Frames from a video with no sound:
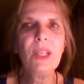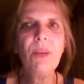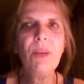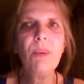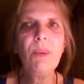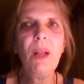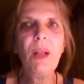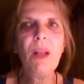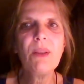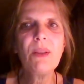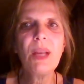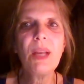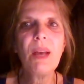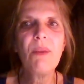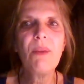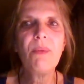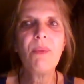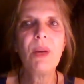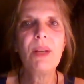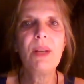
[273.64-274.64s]
You will also
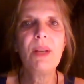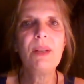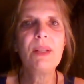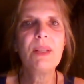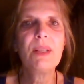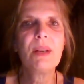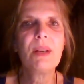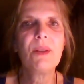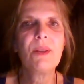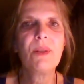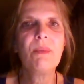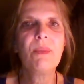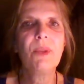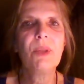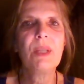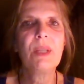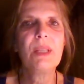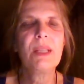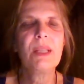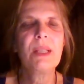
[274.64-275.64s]
have one discussion
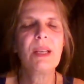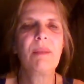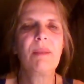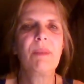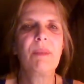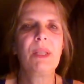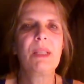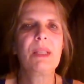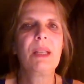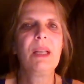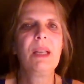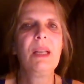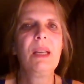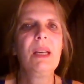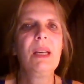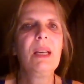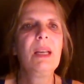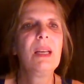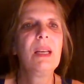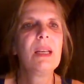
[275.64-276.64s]
board assignment.
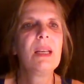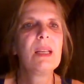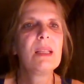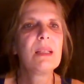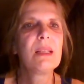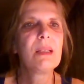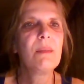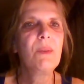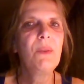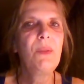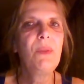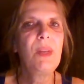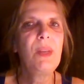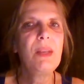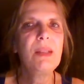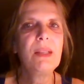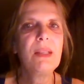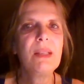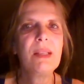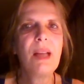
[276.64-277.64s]
Some of
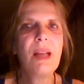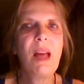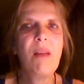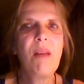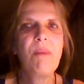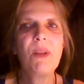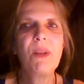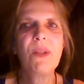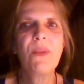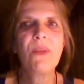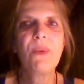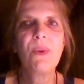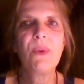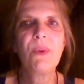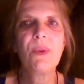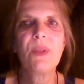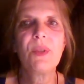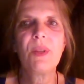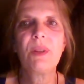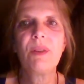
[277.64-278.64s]
these assignments
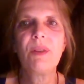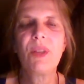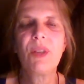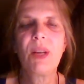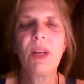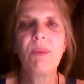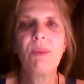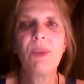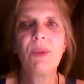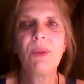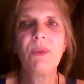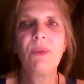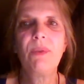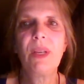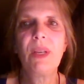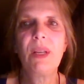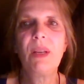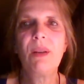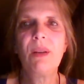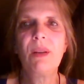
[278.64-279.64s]
focus on a chapter,
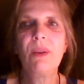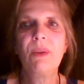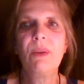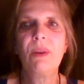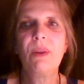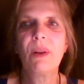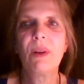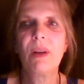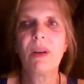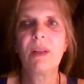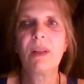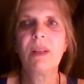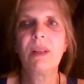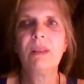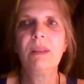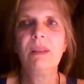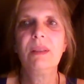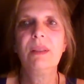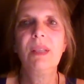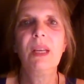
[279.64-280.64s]
video, or
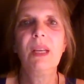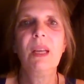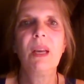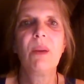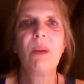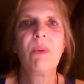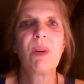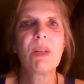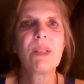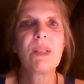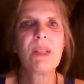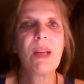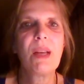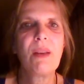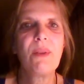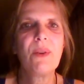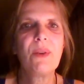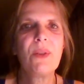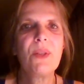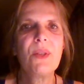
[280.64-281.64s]
article, whereas
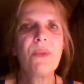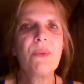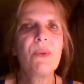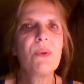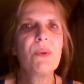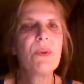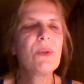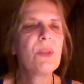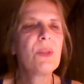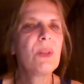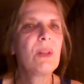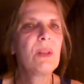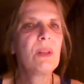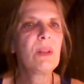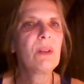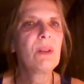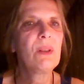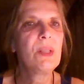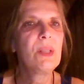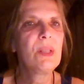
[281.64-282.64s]
others focus
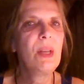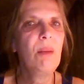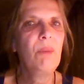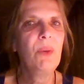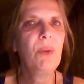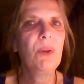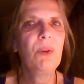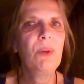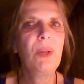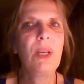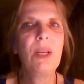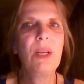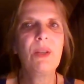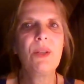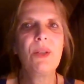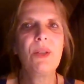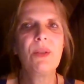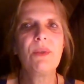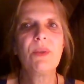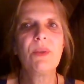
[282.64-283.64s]
on contemporary
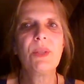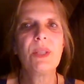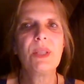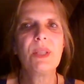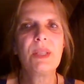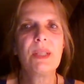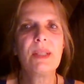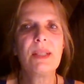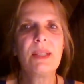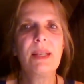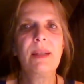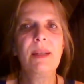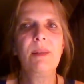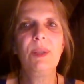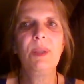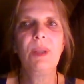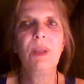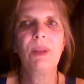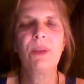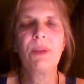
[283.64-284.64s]
issues in
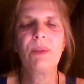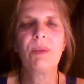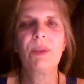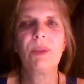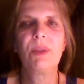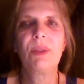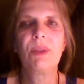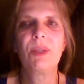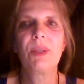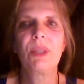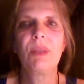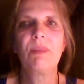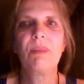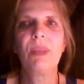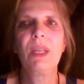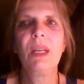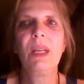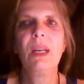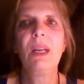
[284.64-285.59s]
sustainable entrepreneurship.